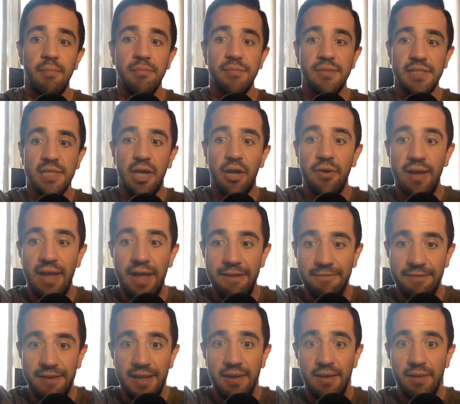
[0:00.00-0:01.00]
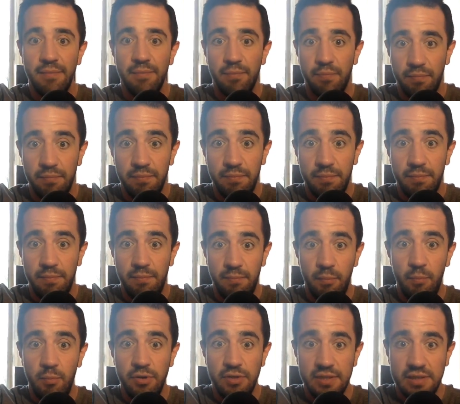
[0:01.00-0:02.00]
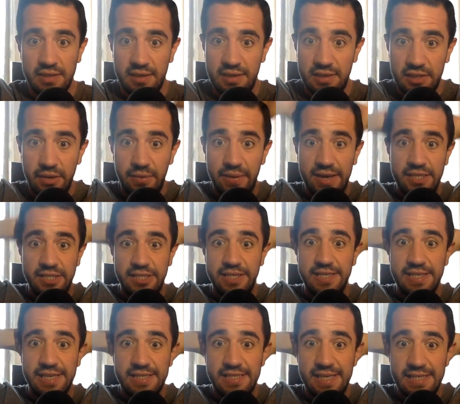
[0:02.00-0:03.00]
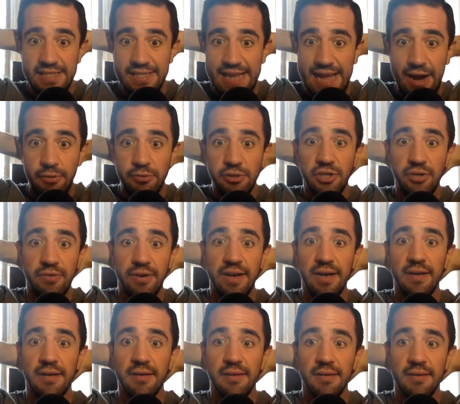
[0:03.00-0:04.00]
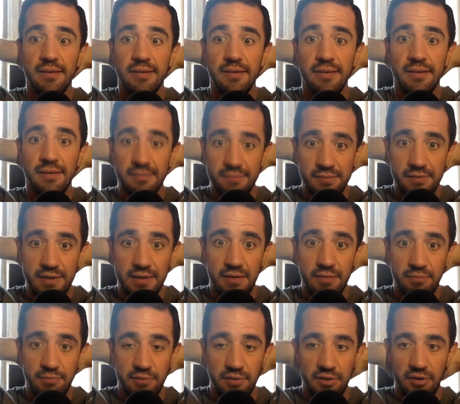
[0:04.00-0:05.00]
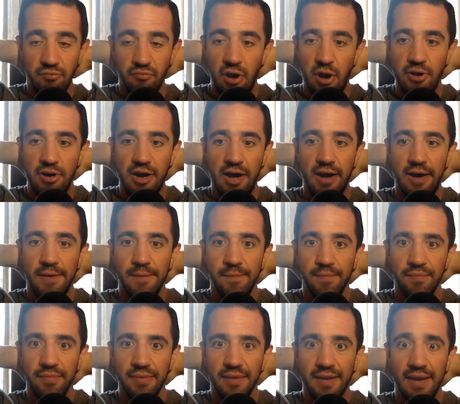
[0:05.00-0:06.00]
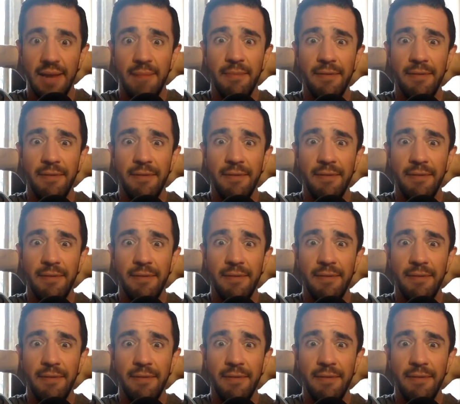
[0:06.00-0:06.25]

So if he was doing his GCSEs now during Corona, he'd be